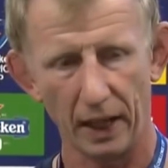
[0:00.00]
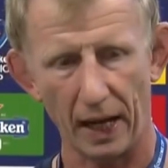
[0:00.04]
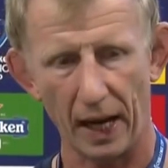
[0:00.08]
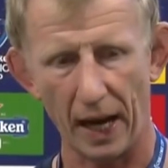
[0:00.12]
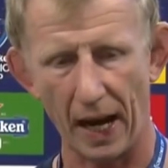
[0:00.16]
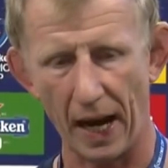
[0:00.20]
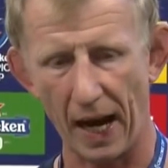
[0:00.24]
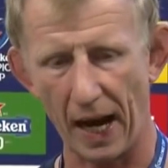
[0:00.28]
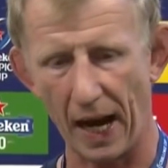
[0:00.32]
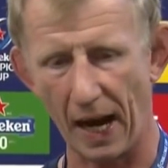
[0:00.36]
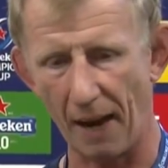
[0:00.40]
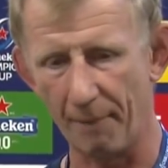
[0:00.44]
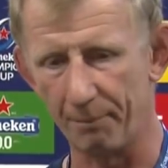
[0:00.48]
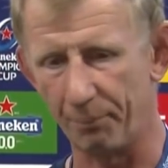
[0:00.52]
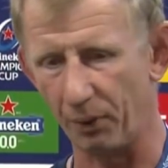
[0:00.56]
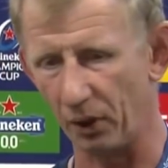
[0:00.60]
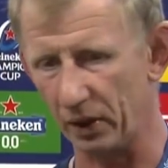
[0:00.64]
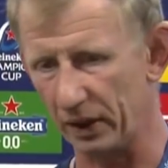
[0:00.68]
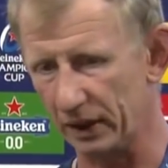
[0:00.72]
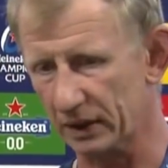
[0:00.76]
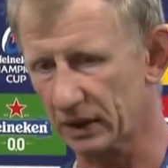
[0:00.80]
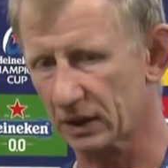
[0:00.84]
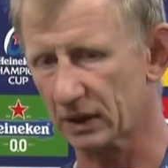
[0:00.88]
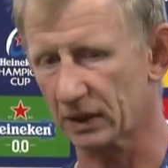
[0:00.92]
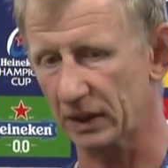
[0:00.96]
Uh,
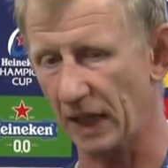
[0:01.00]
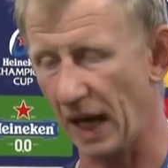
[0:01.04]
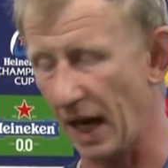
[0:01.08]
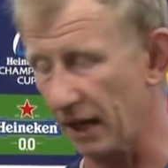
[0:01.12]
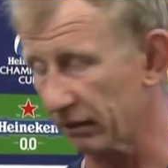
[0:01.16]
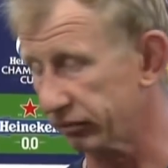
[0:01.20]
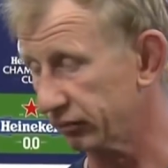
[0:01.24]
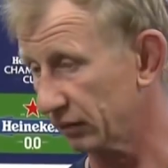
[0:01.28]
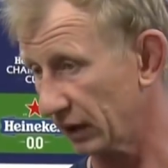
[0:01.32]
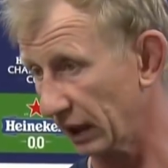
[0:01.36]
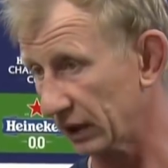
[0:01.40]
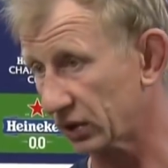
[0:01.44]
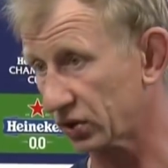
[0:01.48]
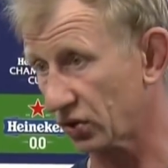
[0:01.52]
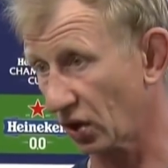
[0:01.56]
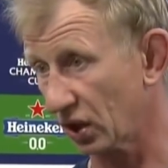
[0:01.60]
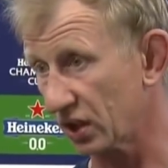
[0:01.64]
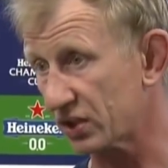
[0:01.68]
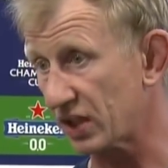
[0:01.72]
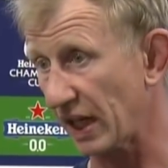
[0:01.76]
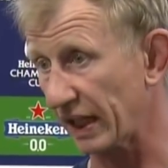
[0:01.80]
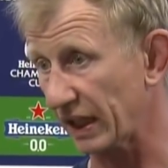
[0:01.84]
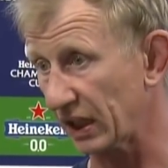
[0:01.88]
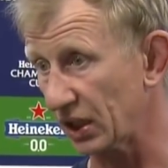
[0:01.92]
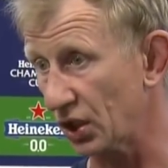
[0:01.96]
but it's yeah, it's
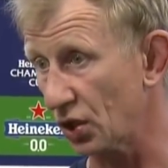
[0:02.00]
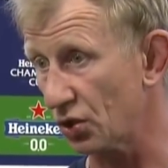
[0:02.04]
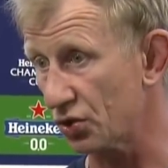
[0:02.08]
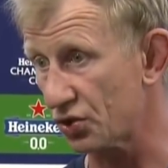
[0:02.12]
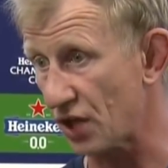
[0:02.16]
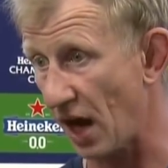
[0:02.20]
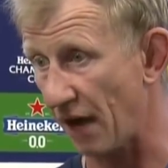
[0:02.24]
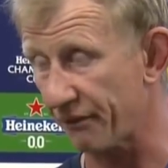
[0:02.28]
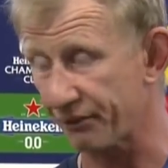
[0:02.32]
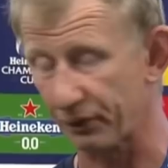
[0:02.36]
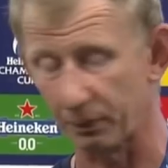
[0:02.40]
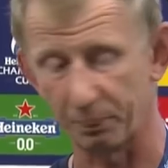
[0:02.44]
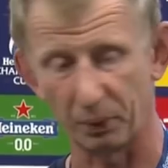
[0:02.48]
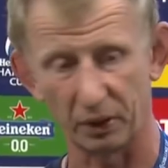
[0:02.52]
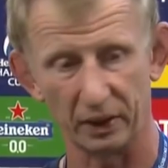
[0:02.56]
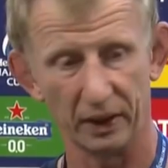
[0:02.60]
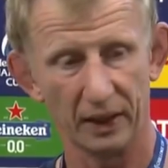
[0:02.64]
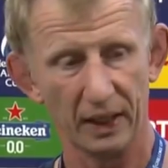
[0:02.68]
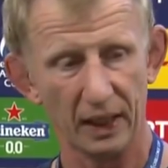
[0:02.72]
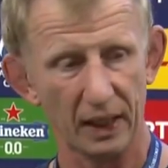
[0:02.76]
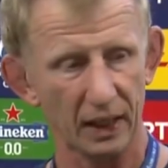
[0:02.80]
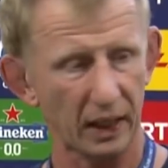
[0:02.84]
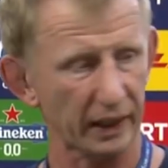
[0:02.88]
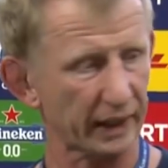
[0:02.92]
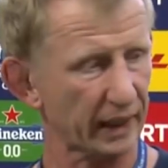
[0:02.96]
going to take a huge effort. But
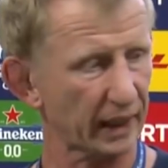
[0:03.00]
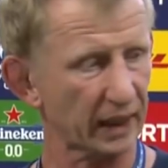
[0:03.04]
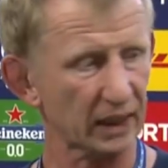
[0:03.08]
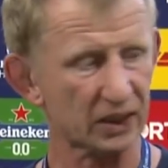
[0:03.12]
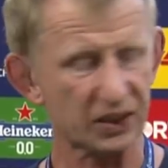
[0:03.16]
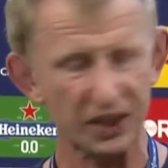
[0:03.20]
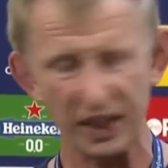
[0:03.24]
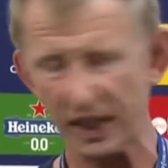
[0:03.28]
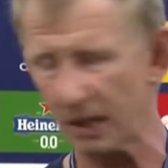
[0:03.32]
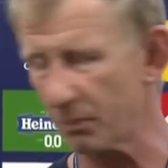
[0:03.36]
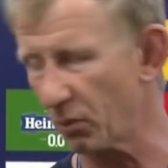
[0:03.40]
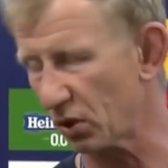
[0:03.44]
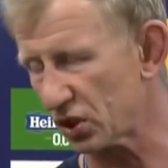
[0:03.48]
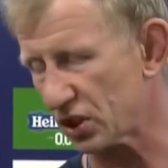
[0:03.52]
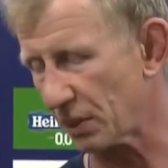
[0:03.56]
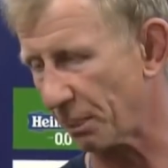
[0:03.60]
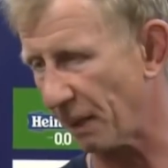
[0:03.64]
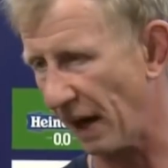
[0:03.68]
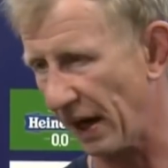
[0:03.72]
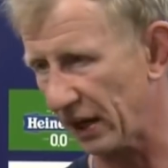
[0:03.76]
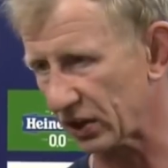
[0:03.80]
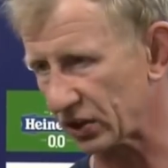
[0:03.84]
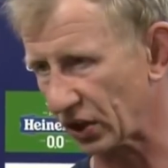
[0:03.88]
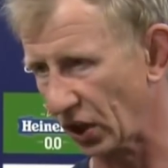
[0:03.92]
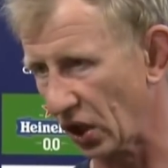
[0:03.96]
like you can see how much the
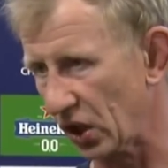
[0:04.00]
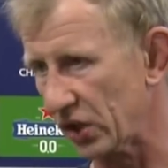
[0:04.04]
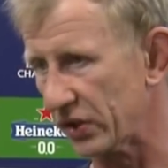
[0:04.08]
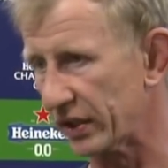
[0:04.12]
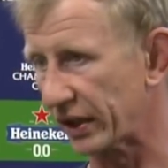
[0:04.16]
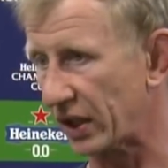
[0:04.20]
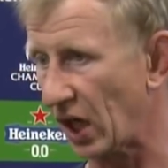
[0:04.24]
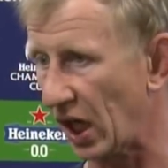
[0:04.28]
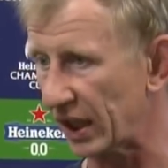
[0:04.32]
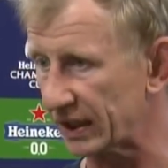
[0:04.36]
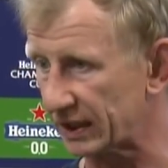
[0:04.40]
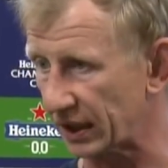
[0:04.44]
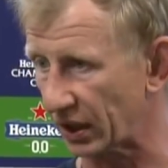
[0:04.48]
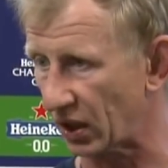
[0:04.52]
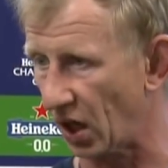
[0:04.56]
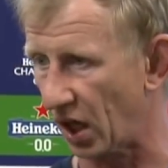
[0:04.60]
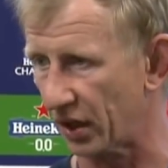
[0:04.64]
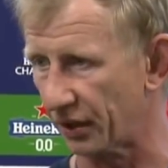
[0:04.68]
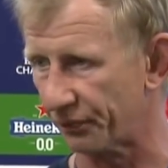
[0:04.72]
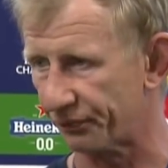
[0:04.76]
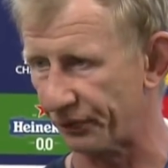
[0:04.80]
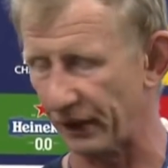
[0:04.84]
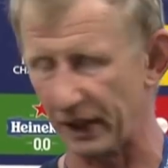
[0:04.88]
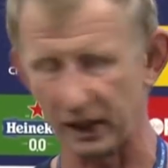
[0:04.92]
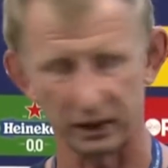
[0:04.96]
players are hurting, the guys that are
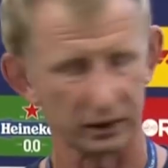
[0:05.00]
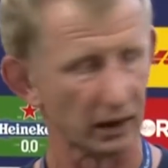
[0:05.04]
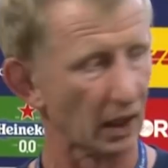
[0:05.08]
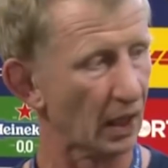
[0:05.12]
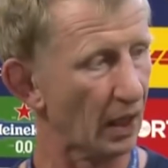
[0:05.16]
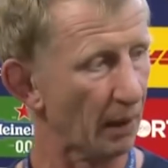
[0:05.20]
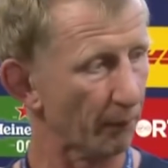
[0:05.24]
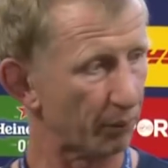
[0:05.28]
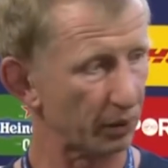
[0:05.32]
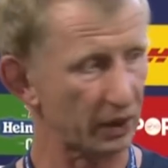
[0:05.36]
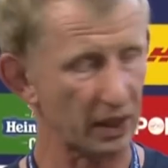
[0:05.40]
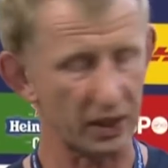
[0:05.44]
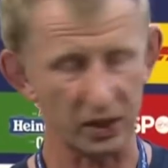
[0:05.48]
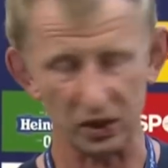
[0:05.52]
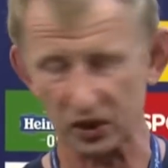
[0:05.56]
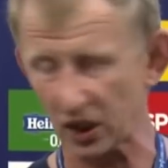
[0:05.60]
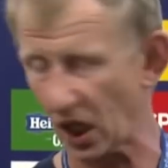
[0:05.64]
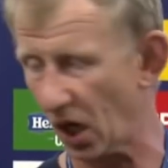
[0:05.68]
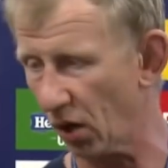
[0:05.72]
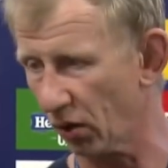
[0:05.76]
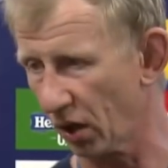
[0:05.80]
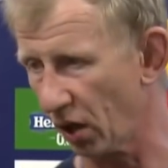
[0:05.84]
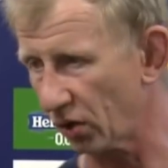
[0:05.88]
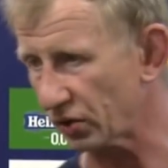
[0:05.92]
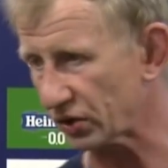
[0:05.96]
on the field. But then there's
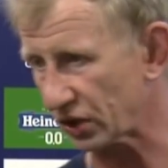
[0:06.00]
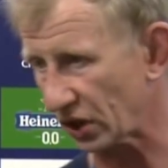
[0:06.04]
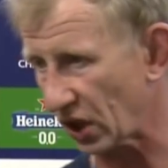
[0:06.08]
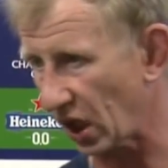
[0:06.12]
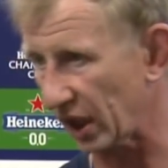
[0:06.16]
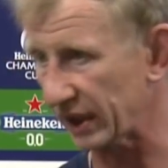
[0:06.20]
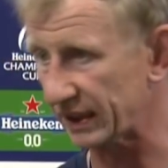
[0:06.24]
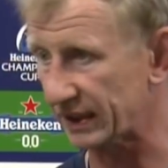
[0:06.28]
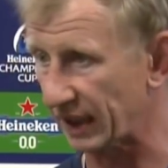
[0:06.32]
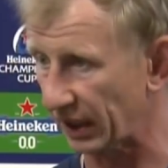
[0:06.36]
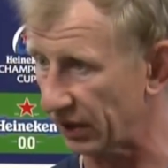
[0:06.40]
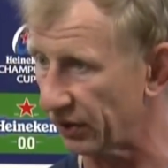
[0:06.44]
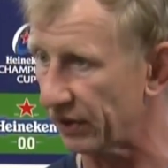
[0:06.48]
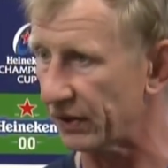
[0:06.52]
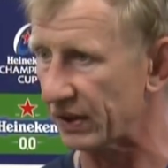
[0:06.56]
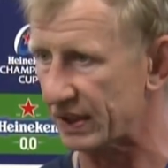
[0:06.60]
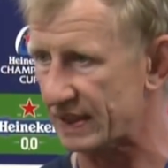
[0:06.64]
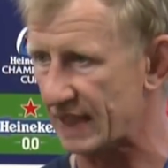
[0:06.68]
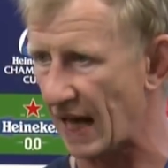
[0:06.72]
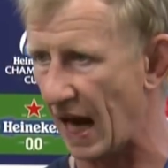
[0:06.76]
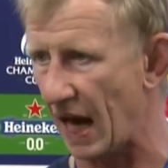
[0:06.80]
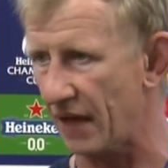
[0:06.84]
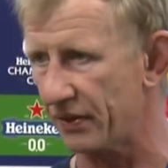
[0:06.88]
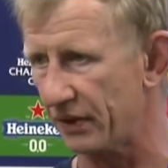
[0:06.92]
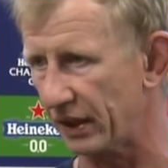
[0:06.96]
a whole host of guys that are in the
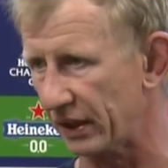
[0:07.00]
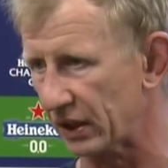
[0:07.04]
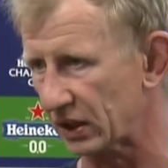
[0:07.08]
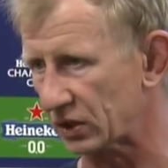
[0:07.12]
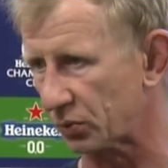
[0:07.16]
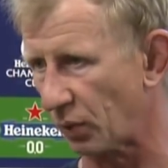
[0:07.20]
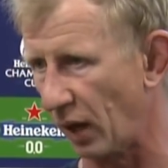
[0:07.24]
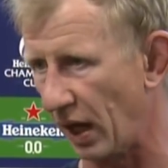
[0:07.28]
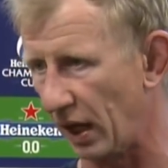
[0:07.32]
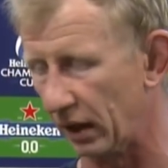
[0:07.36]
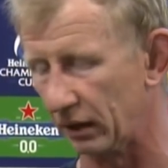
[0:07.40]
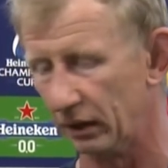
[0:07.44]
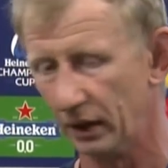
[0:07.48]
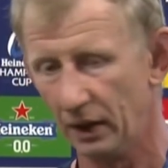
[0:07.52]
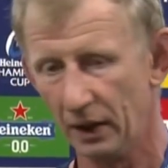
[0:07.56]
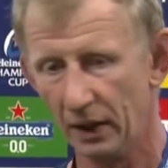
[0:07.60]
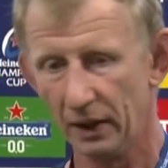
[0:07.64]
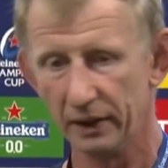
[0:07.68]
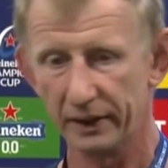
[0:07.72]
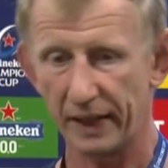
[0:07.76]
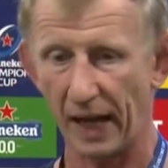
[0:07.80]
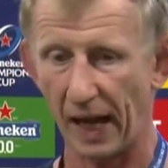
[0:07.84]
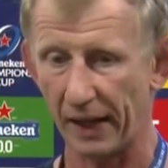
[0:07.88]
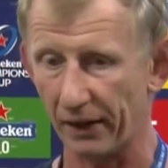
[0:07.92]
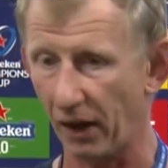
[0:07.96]
stand in as well
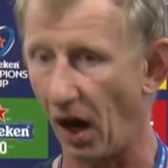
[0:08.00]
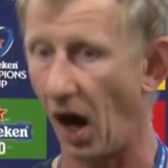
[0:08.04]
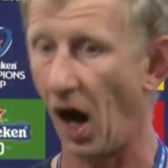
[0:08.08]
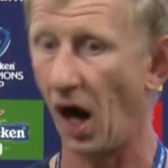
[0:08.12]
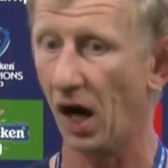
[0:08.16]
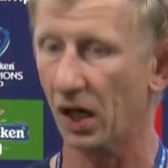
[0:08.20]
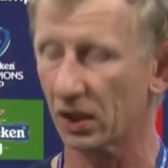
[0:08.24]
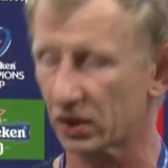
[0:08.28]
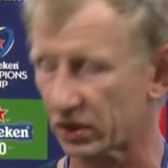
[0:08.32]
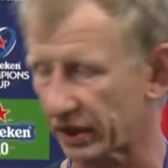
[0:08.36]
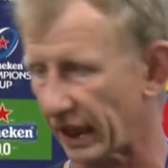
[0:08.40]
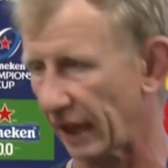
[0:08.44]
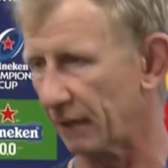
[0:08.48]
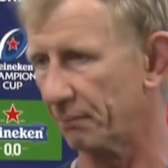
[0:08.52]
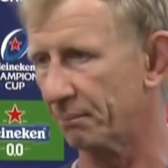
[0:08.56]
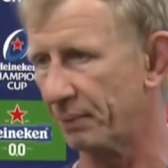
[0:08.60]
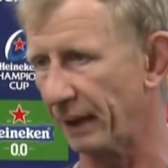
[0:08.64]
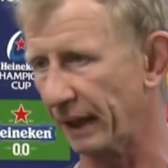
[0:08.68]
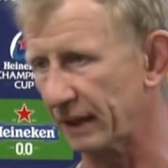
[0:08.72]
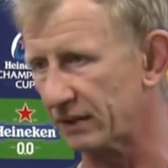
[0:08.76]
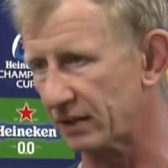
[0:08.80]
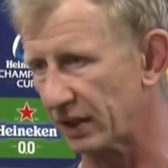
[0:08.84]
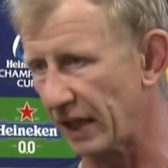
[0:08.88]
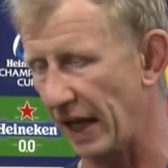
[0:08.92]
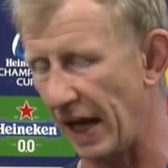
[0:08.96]
that aren't getting
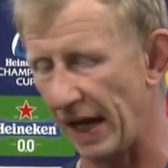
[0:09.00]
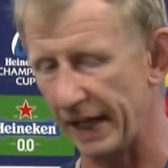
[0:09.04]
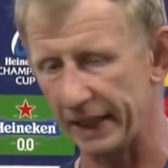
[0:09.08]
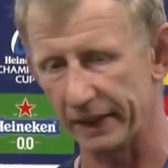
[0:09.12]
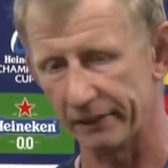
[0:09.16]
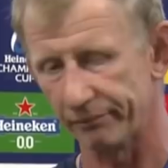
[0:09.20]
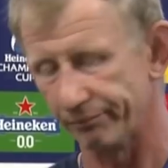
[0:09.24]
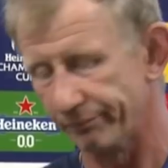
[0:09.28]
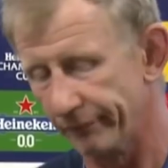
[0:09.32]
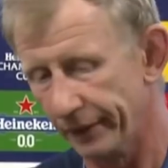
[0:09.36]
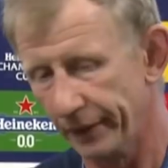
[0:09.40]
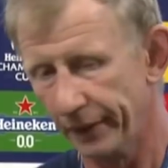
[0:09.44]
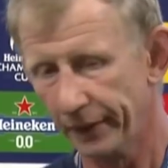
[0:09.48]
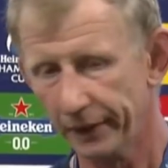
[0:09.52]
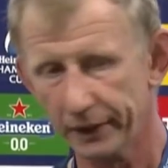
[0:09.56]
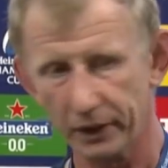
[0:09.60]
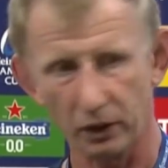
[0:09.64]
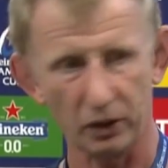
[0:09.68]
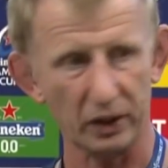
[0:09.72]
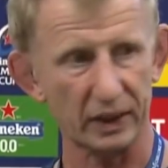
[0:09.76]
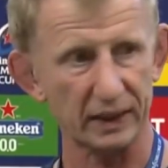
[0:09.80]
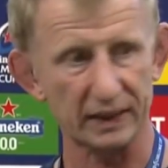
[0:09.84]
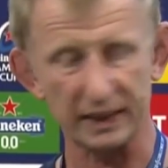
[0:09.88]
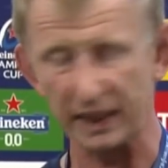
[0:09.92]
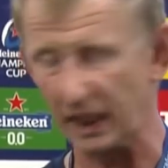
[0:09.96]
picked today, and
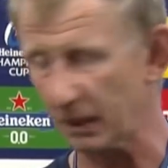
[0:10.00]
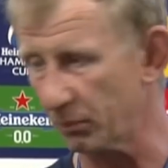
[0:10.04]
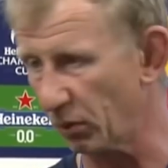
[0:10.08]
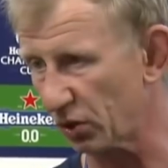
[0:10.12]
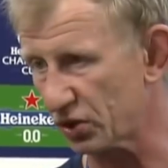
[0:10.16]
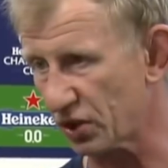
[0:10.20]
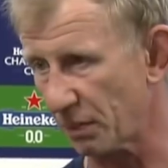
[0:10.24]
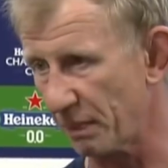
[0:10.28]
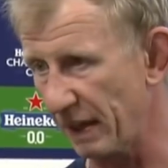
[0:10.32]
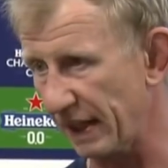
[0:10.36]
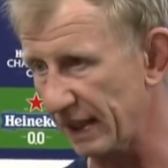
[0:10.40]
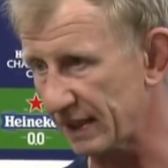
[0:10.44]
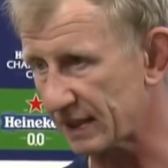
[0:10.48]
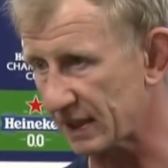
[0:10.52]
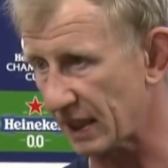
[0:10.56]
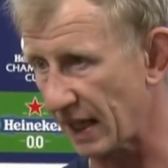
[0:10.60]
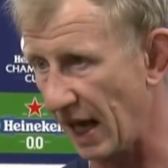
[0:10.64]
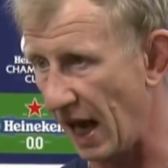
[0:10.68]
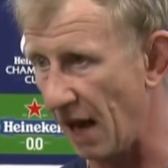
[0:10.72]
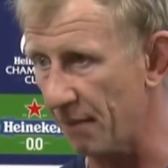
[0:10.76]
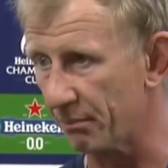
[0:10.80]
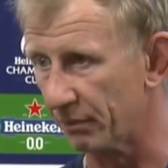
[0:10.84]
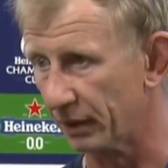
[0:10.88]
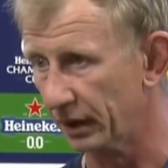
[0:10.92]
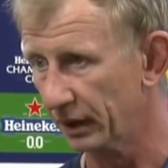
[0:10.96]
you, you can see how much it means to
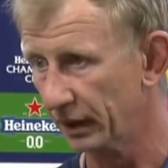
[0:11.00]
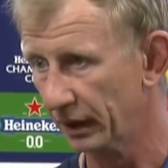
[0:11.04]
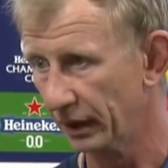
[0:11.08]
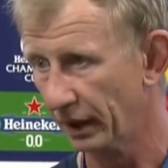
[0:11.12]
them.